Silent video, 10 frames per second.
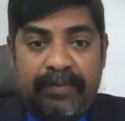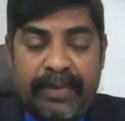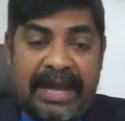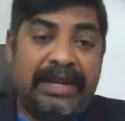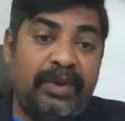
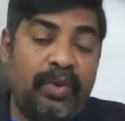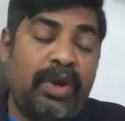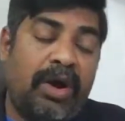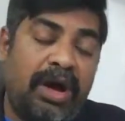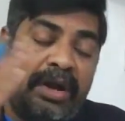
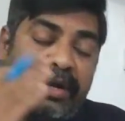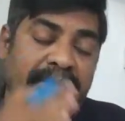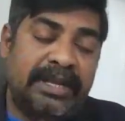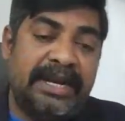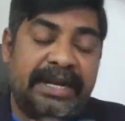valued
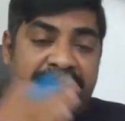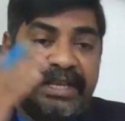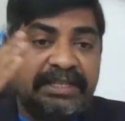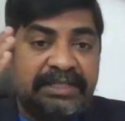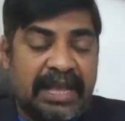or the data
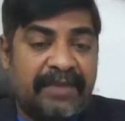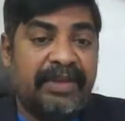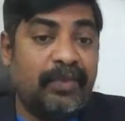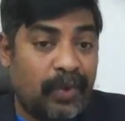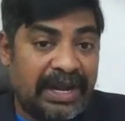is
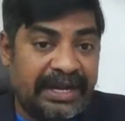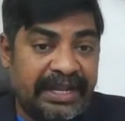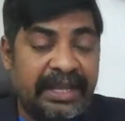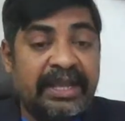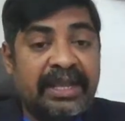having
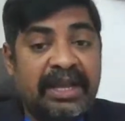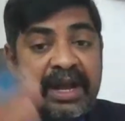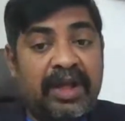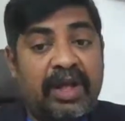quality, and